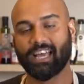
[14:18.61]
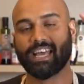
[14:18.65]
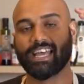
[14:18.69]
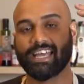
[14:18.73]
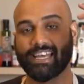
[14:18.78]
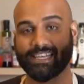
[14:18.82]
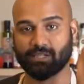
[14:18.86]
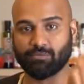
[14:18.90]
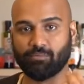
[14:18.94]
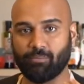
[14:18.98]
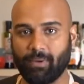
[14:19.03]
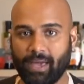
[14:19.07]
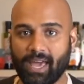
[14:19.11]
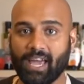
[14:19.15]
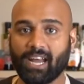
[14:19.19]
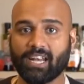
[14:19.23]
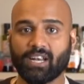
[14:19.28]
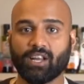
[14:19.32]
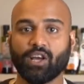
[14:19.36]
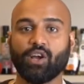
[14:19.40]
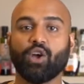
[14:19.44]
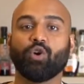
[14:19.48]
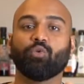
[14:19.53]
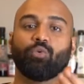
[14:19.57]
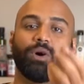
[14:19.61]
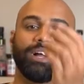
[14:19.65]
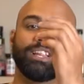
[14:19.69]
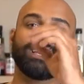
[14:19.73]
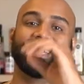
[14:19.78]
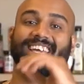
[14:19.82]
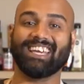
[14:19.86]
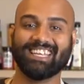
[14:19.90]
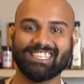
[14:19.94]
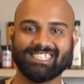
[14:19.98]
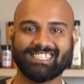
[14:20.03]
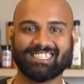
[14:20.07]
is baked while
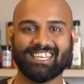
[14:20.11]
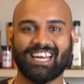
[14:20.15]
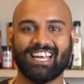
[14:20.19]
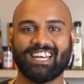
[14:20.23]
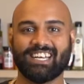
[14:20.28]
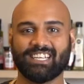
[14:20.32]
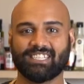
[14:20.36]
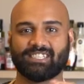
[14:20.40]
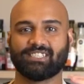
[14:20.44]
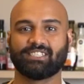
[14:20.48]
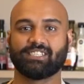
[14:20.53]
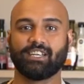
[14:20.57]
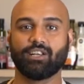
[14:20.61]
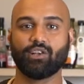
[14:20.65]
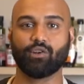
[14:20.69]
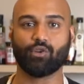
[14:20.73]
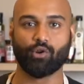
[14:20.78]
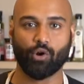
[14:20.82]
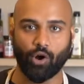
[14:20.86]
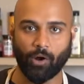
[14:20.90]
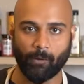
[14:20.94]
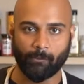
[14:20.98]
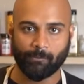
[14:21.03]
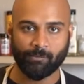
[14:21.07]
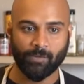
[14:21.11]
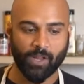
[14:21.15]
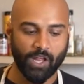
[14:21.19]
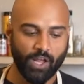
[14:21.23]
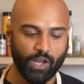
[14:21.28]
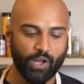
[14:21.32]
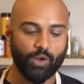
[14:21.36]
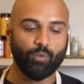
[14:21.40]
the inside is still raw.